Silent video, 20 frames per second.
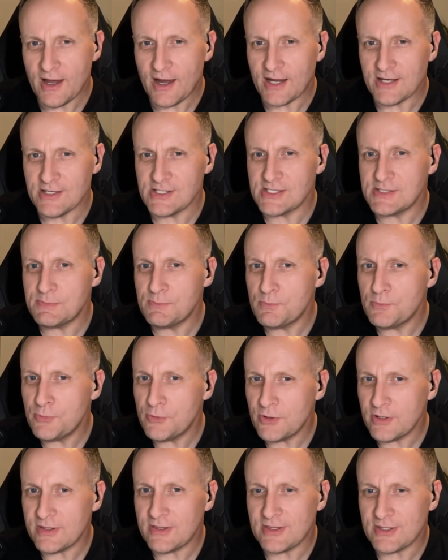I just
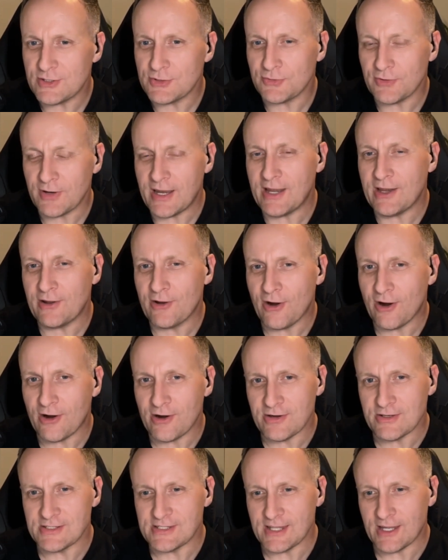put the train
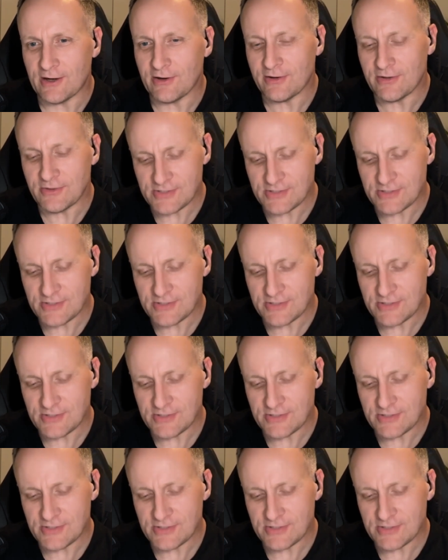cars there.